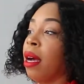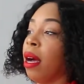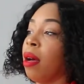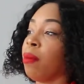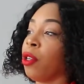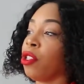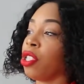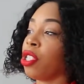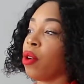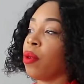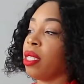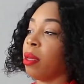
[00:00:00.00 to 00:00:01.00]
You're just
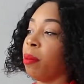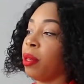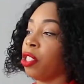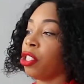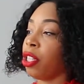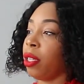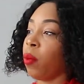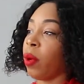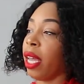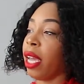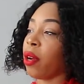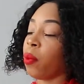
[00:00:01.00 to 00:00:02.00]
going to
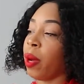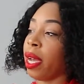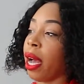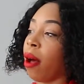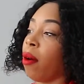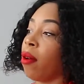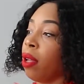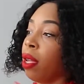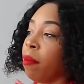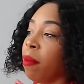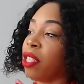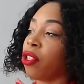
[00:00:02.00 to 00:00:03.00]
lay your wig
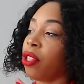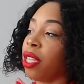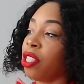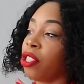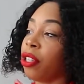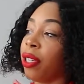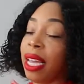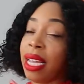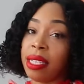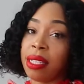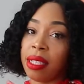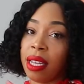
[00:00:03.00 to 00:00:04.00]
out. Make sure that your
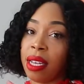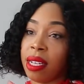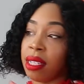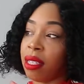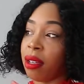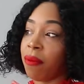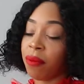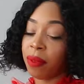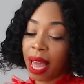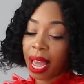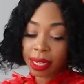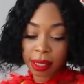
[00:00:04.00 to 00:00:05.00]
lace is
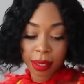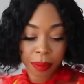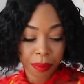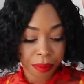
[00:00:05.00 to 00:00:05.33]
flat.